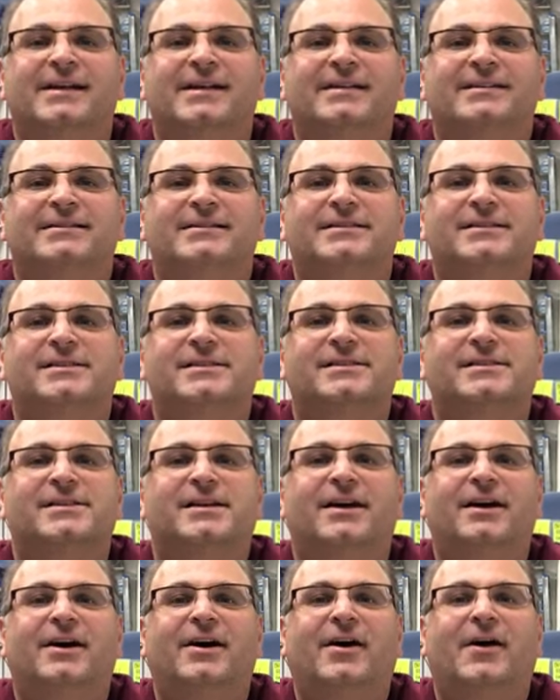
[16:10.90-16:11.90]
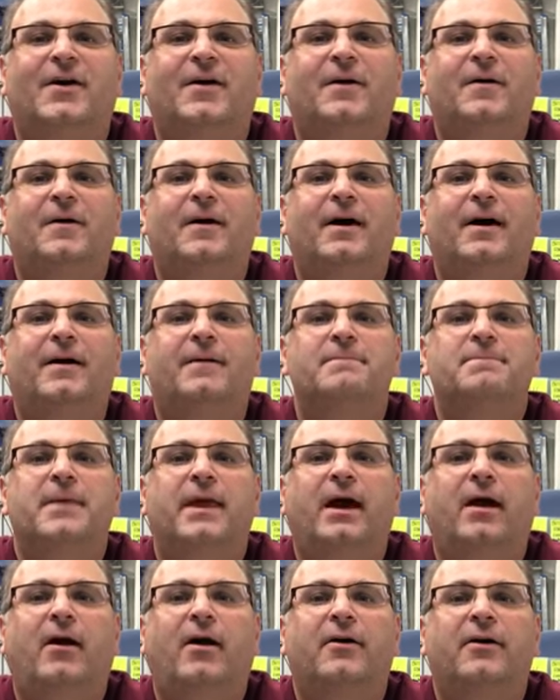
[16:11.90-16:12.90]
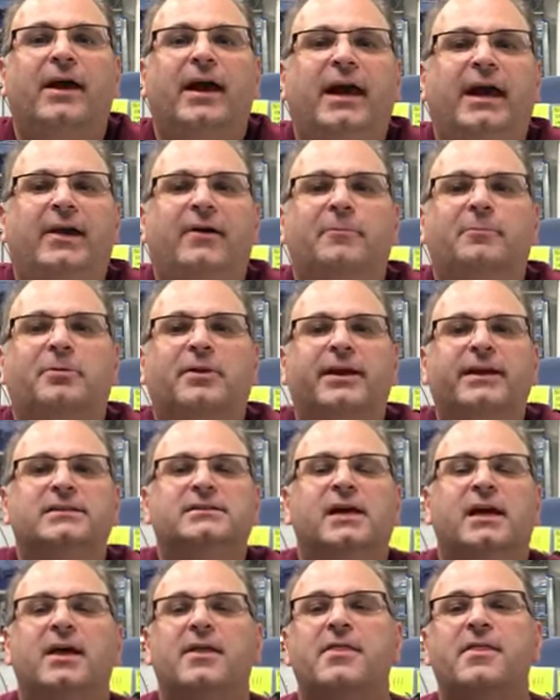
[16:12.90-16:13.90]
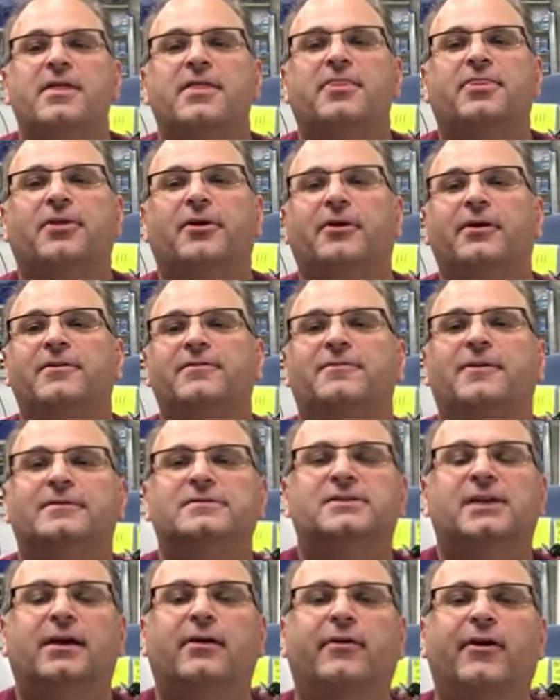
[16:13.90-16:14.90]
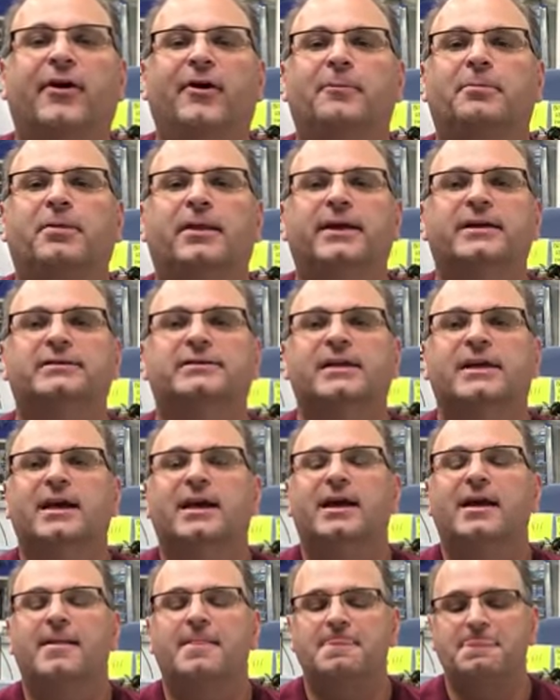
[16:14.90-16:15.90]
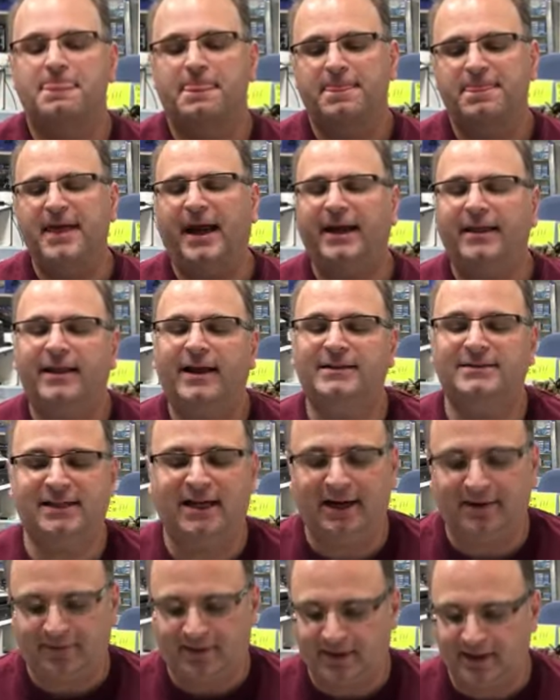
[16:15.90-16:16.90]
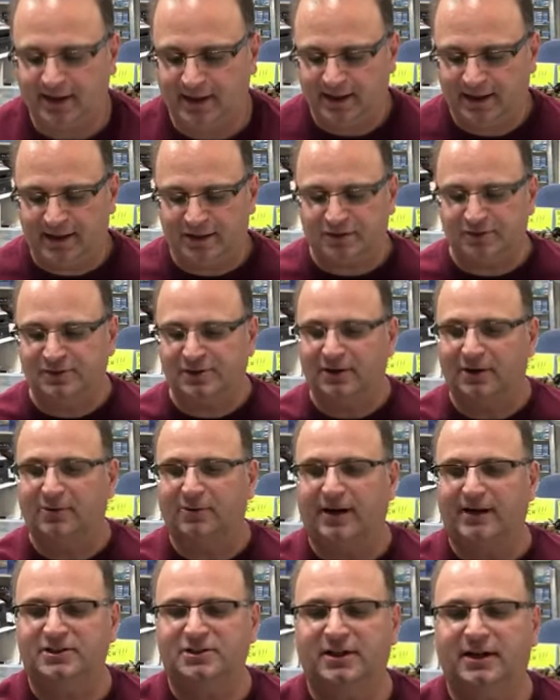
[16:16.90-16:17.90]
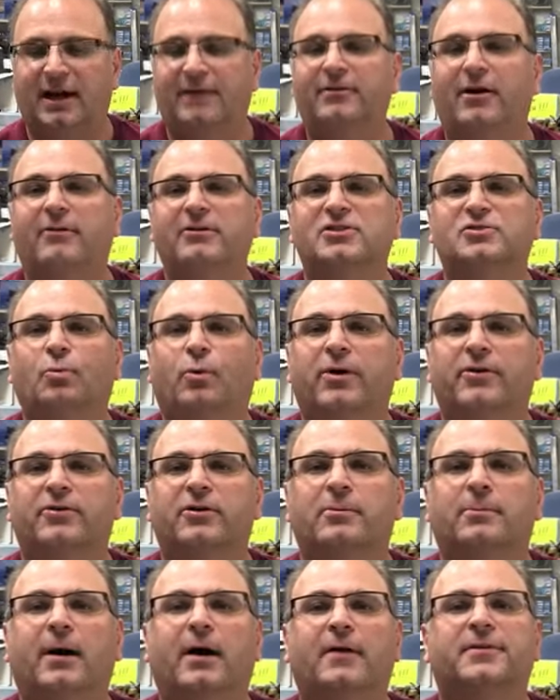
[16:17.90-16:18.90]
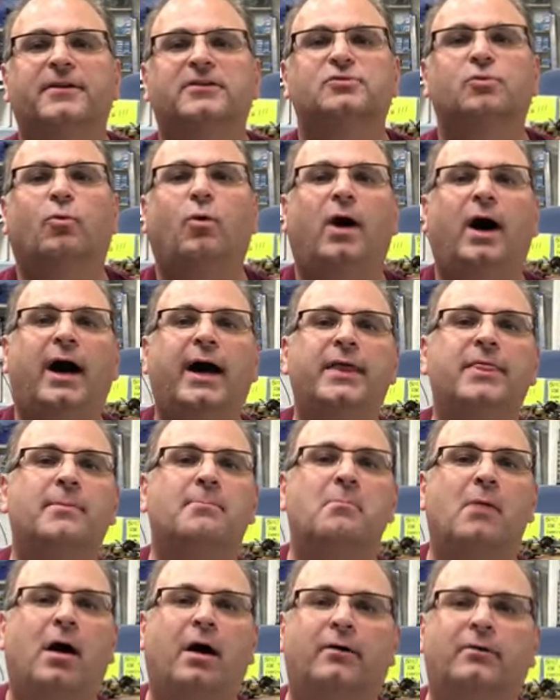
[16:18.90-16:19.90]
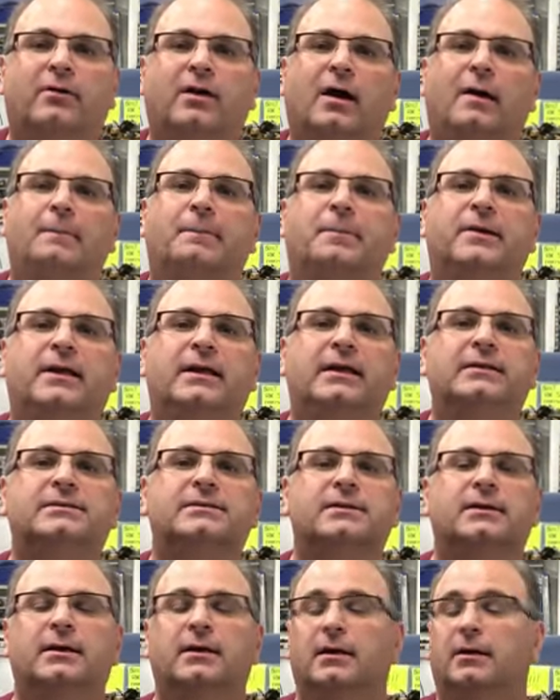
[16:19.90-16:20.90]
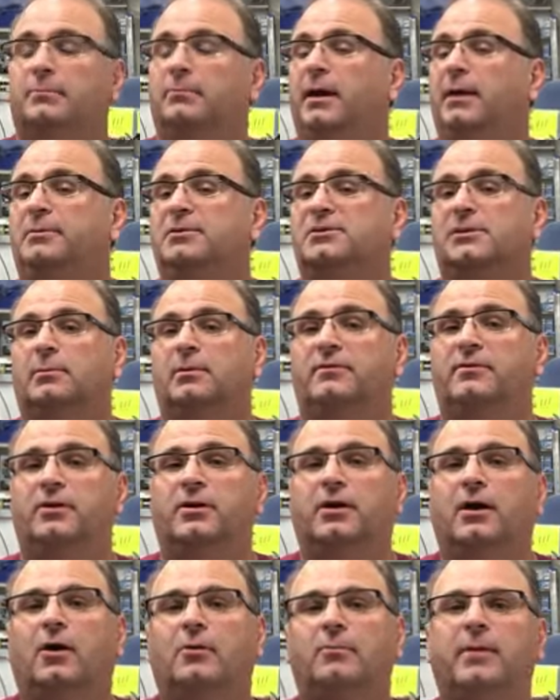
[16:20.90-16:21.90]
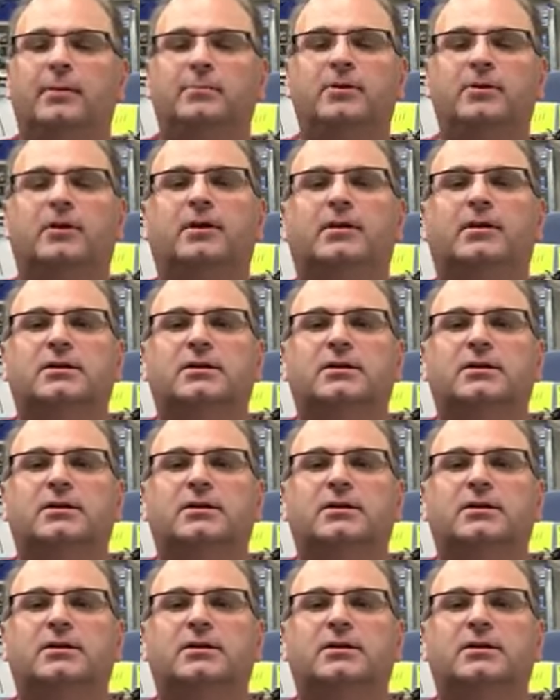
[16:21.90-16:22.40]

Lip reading: So, are airplanes, 35th scale airplanes? That's kind of an interesting question. I've always wondered about this. Why the model companies, maybe some of you know, maybe you can